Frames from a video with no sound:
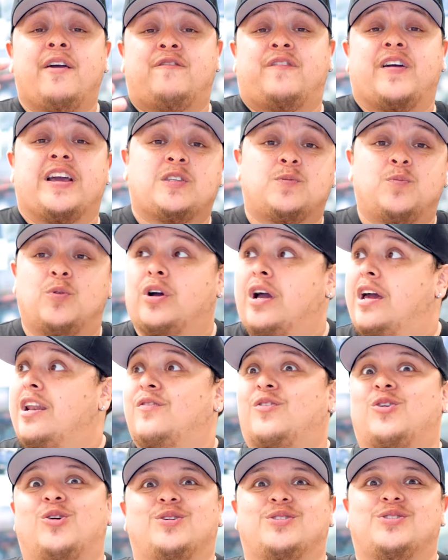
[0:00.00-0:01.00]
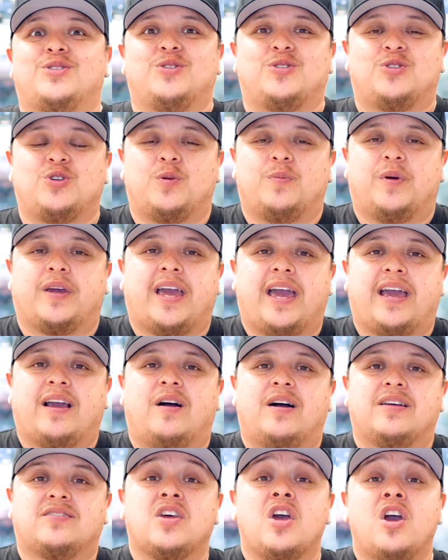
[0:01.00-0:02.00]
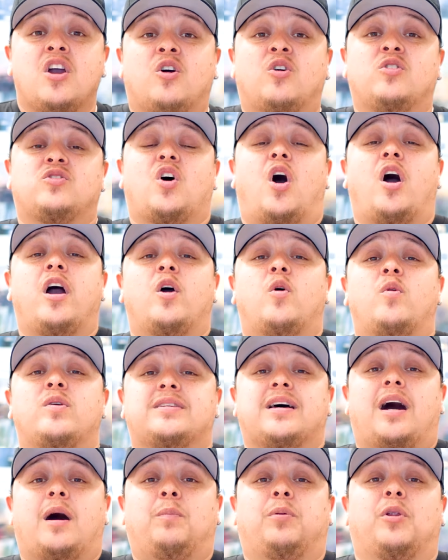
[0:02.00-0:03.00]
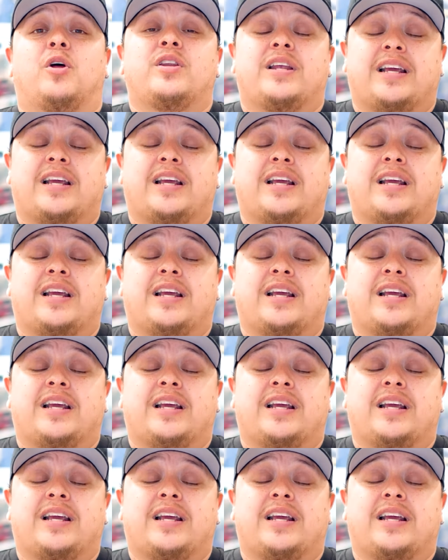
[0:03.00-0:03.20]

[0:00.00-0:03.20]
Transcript: Facebook, and of course YouTube, okay guys, because I always upload